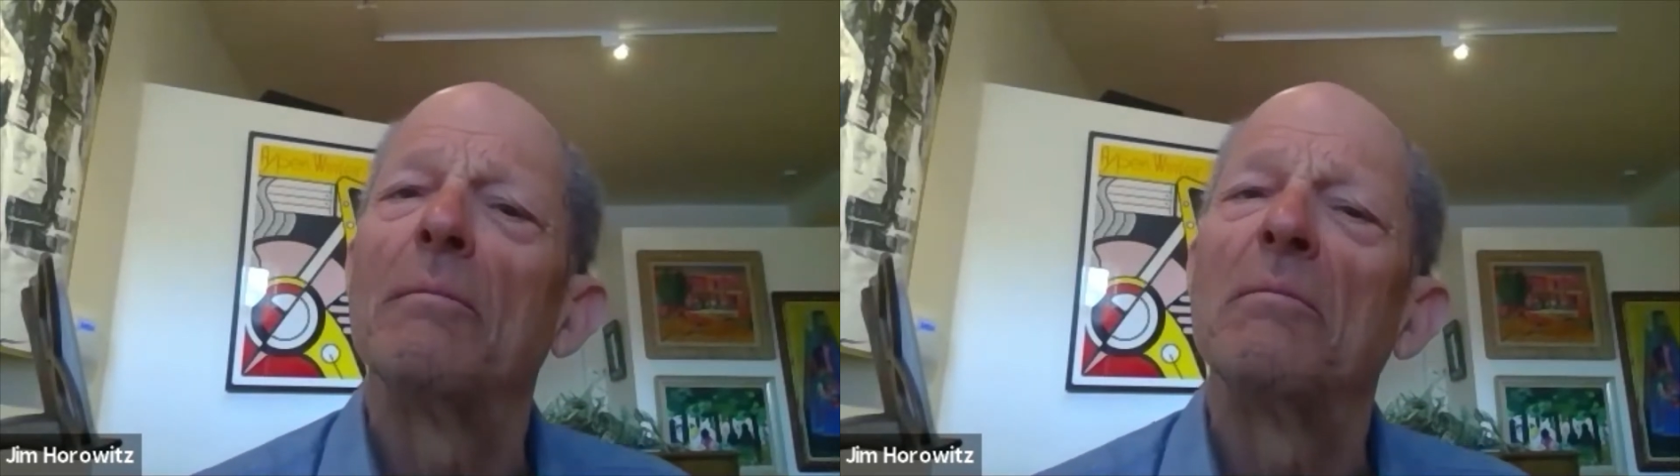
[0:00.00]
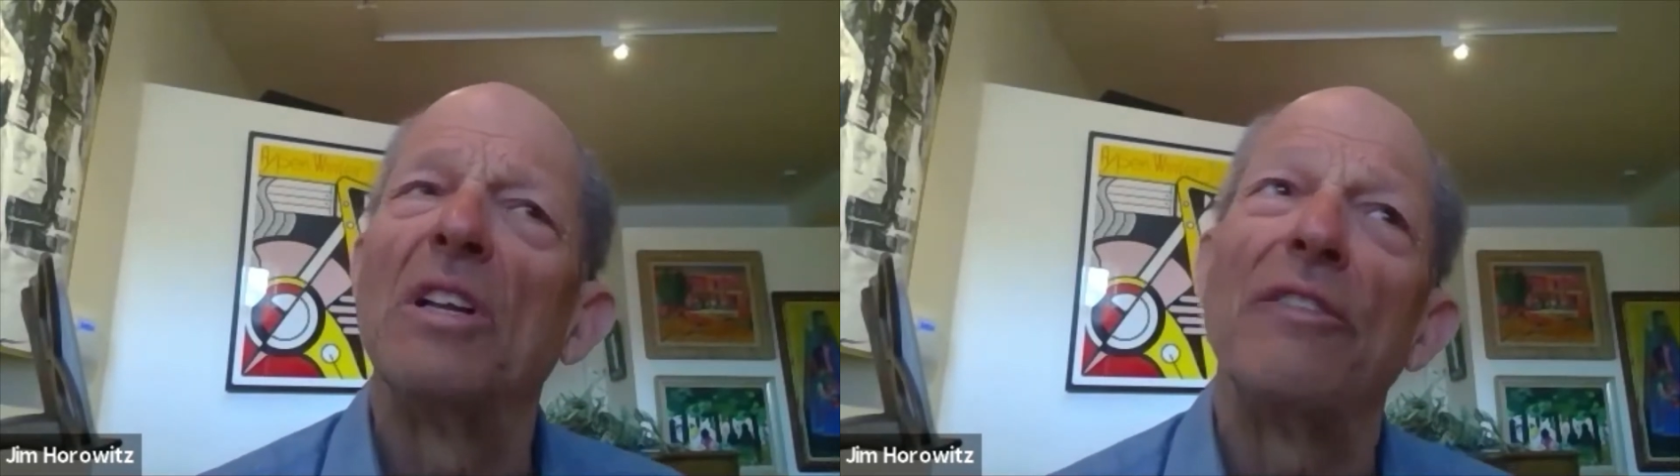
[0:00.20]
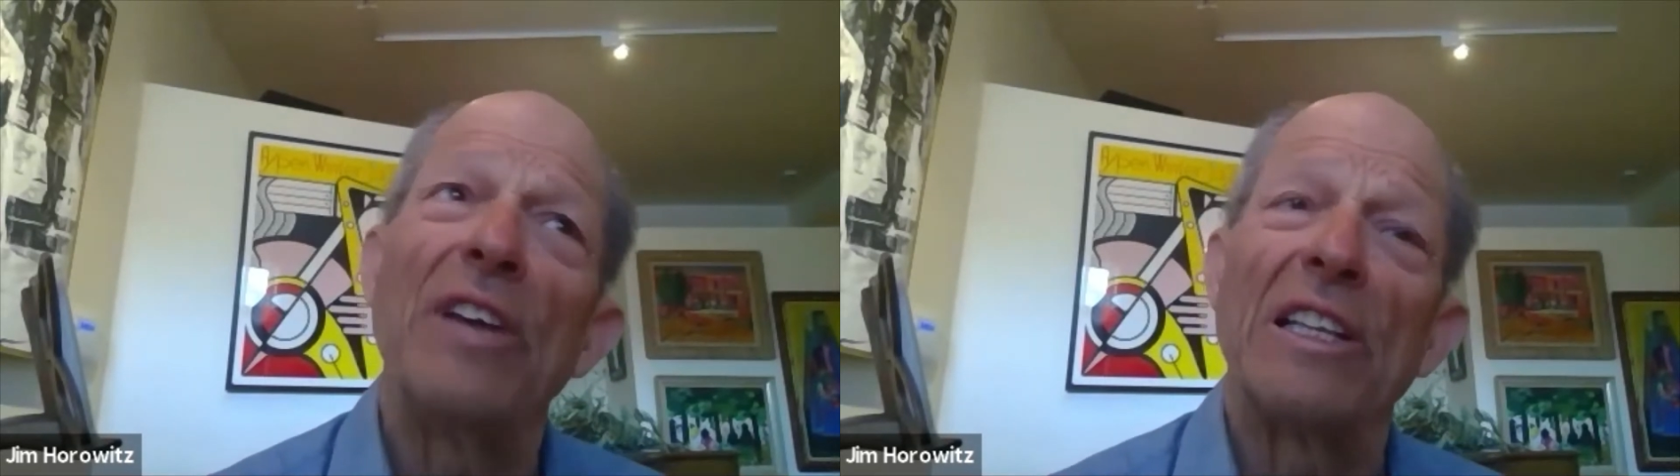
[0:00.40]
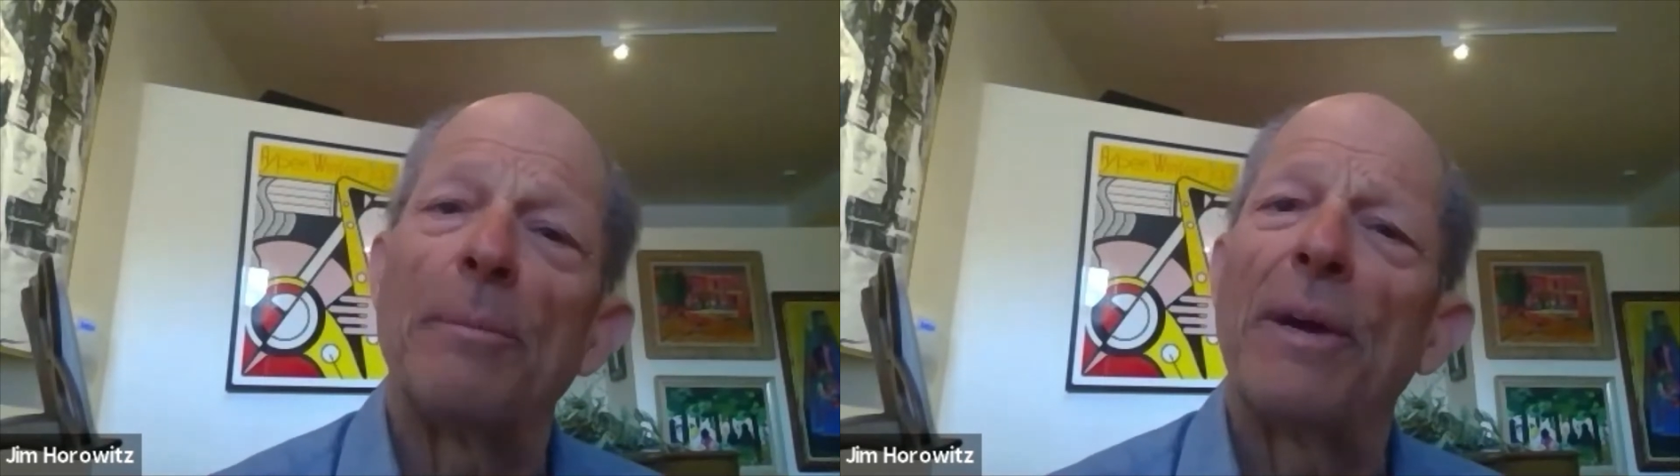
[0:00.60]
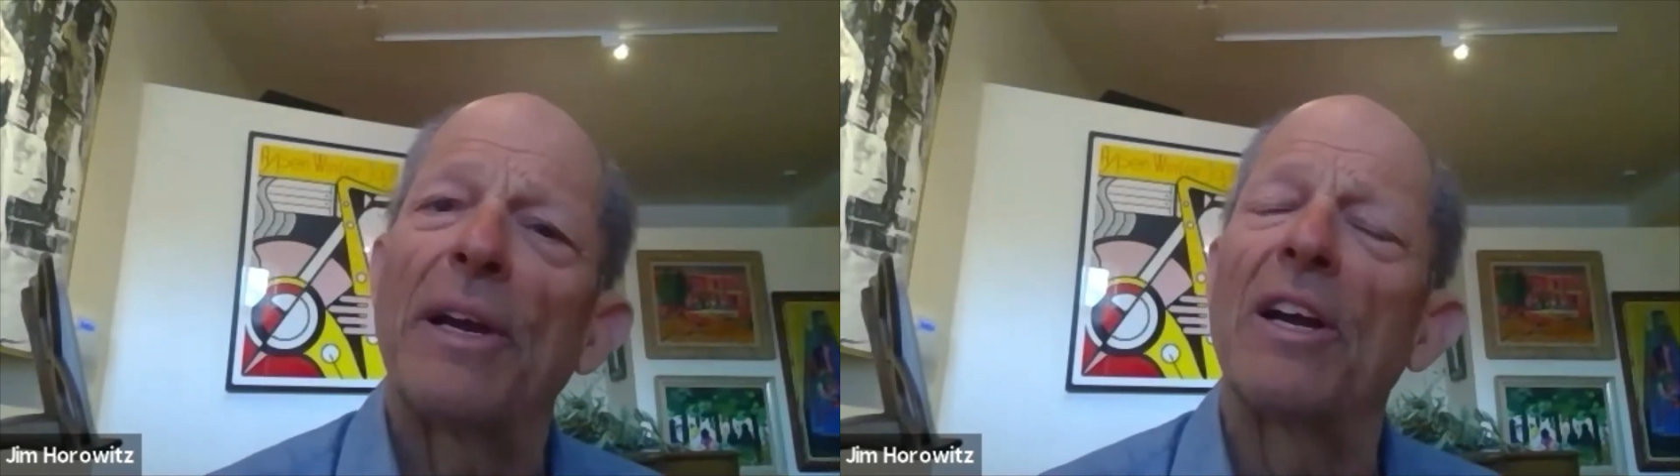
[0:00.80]
if you had to
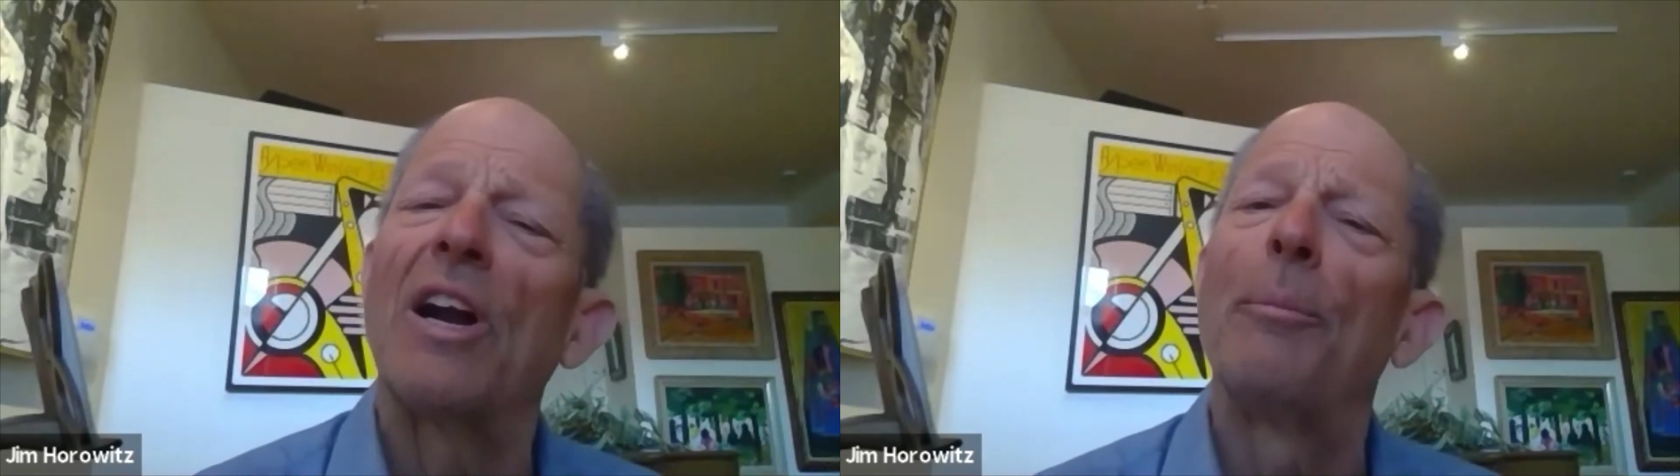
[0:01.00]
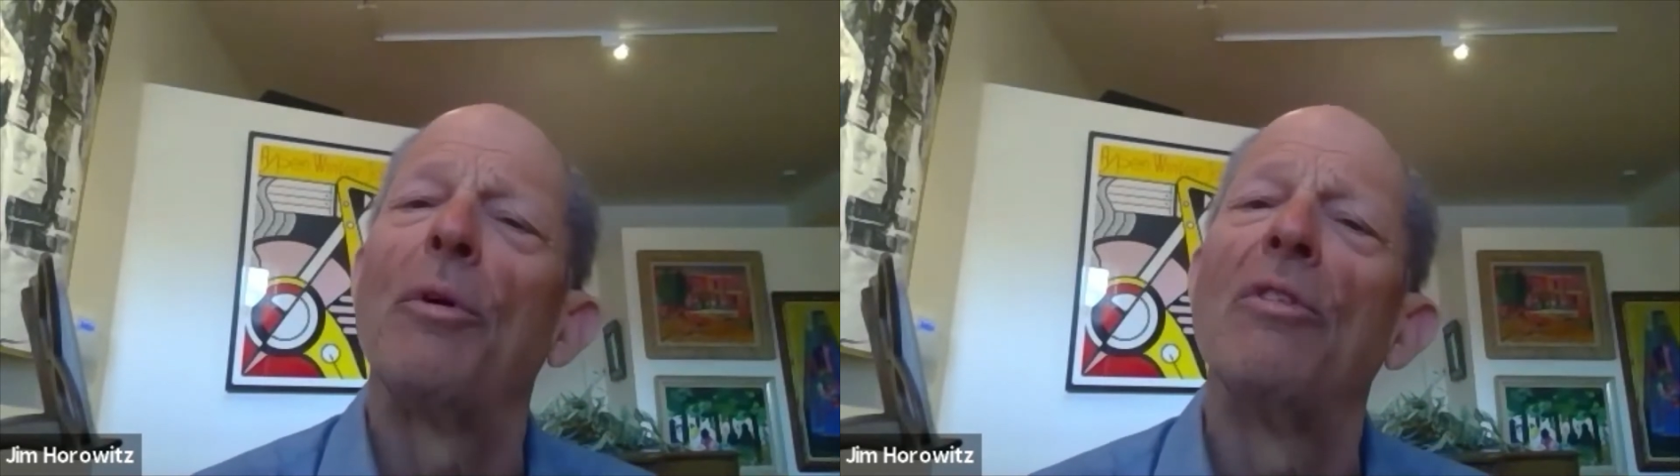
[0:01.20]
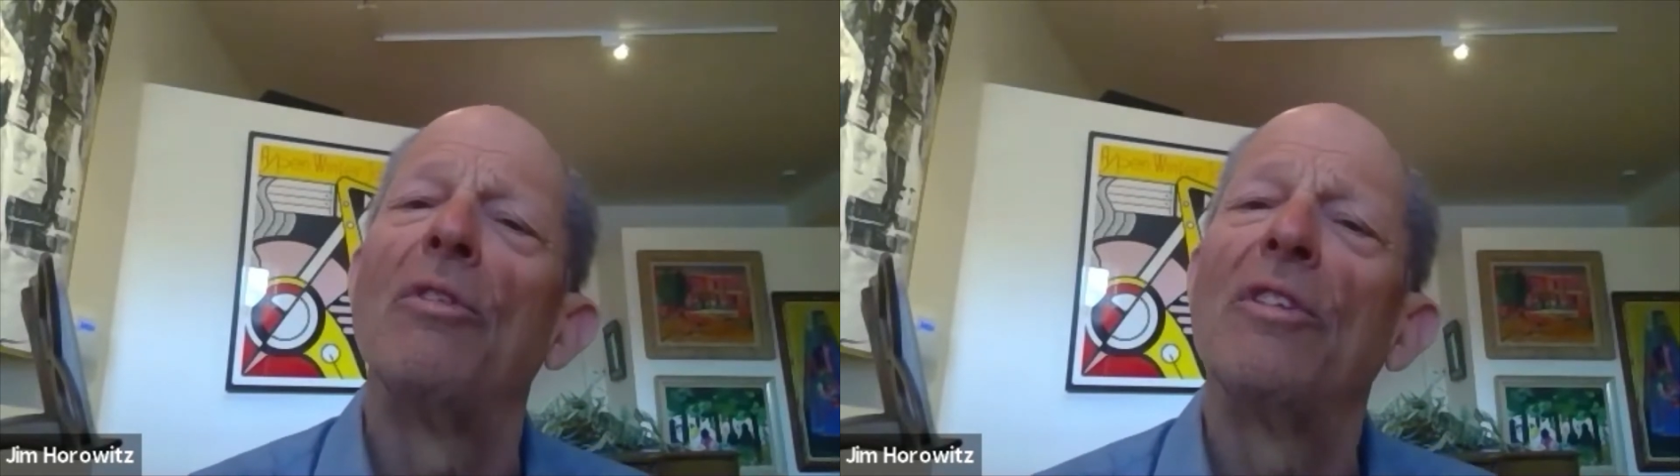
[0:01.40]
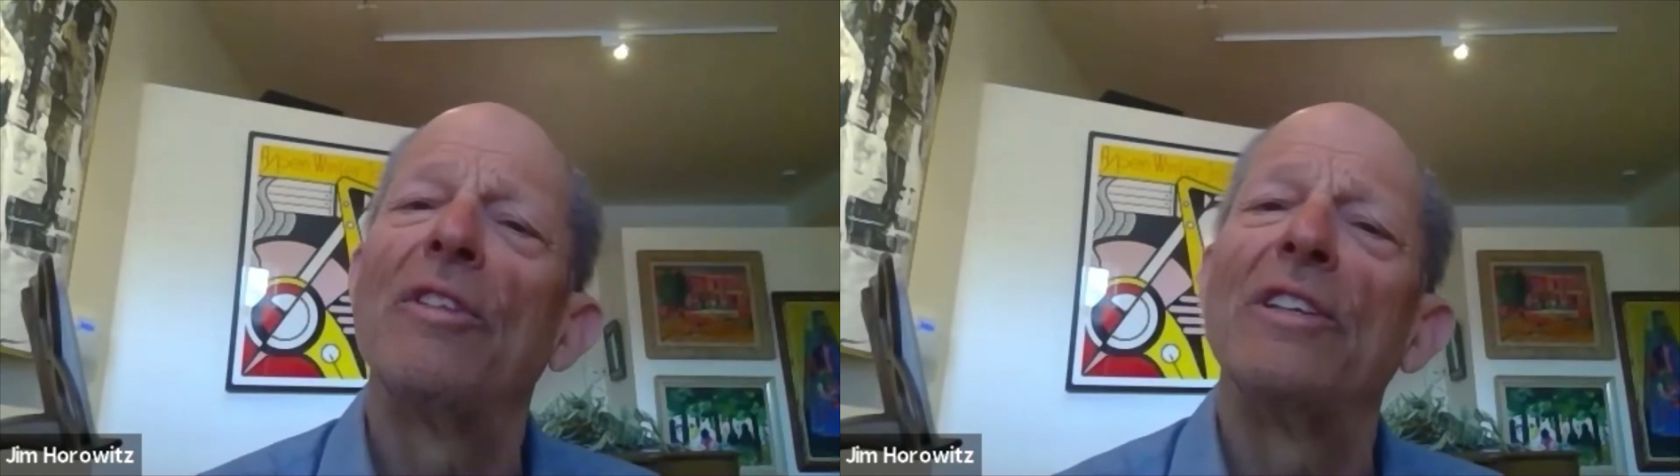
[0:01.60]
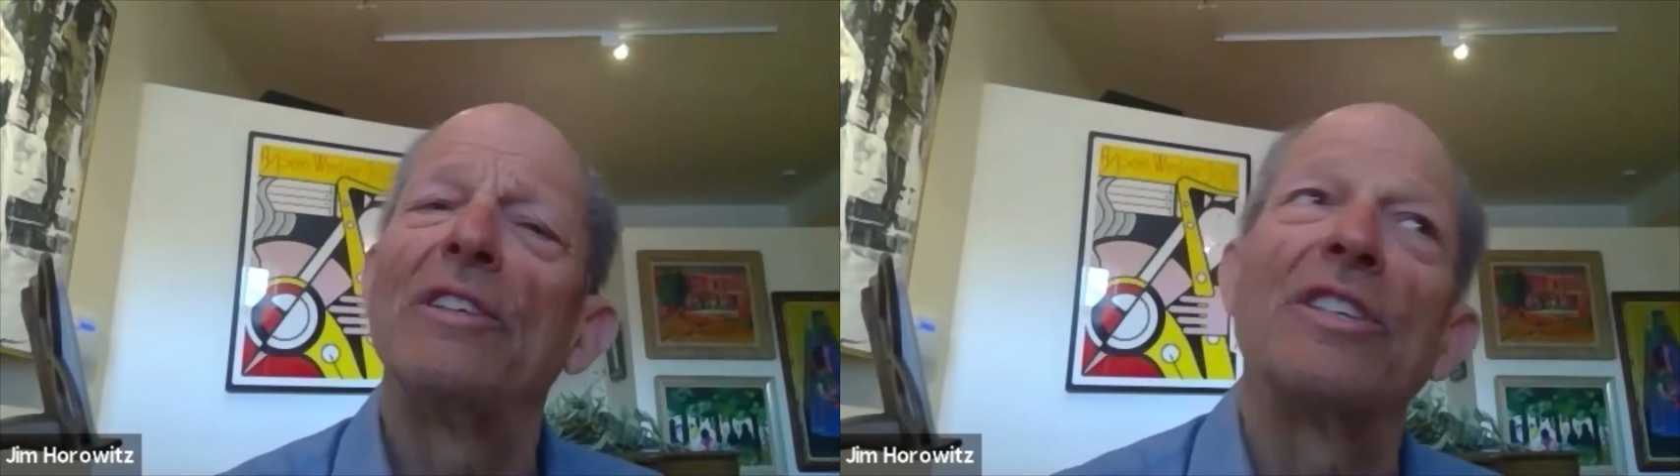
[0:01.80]
pick a couple
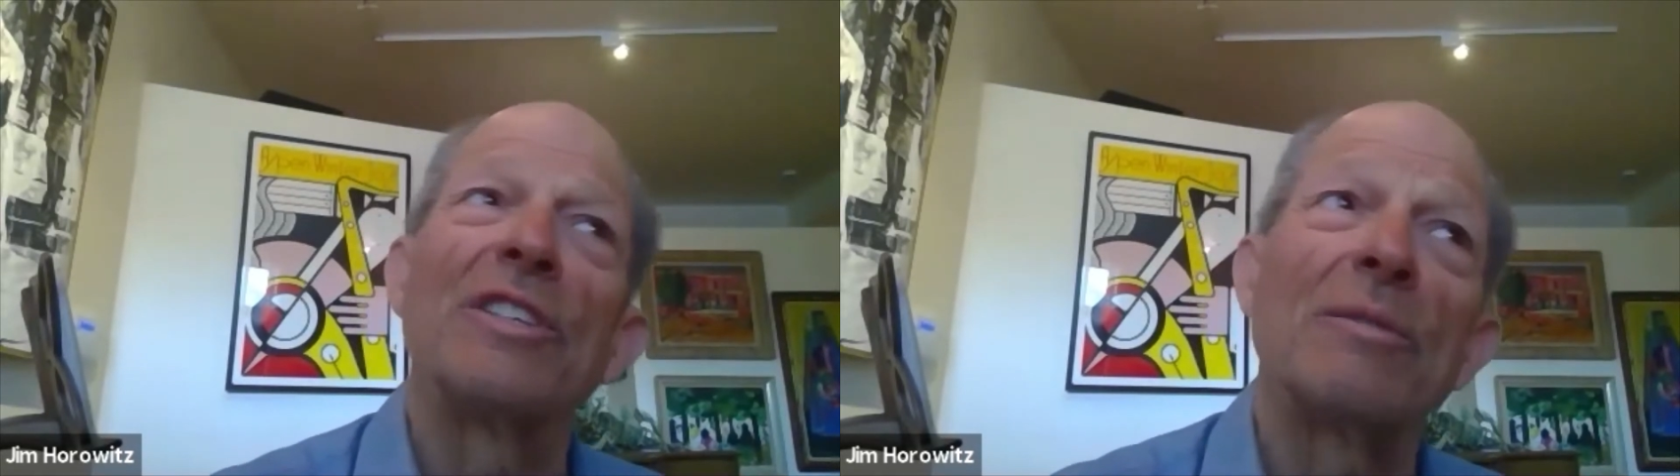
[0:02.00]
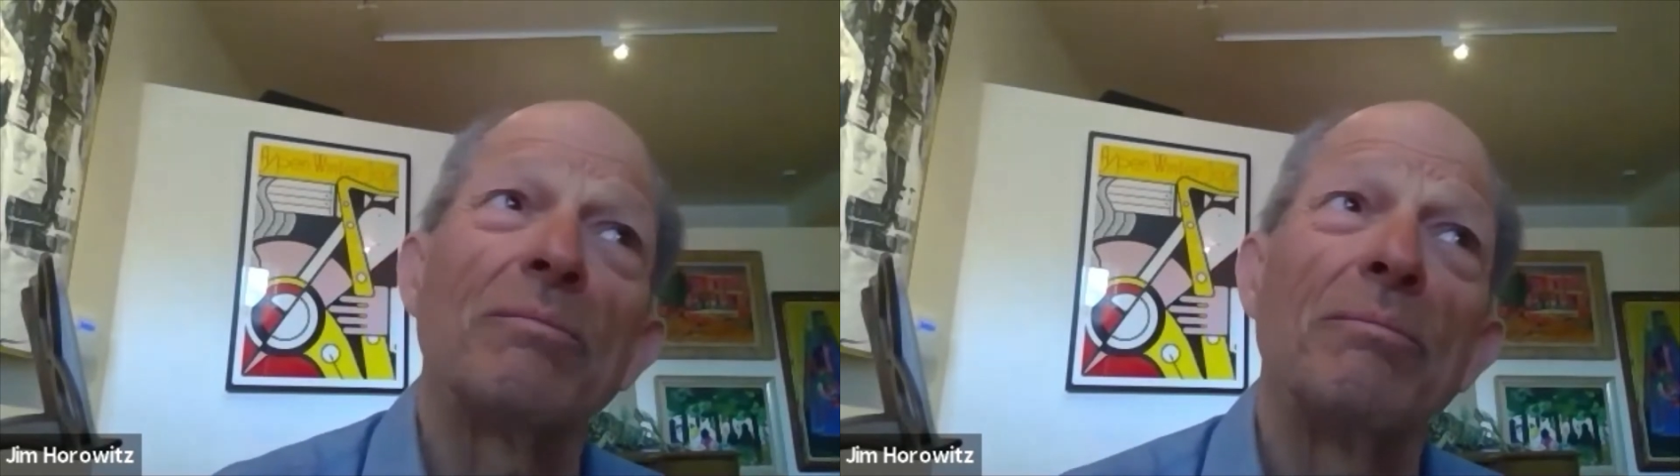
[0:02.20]
that just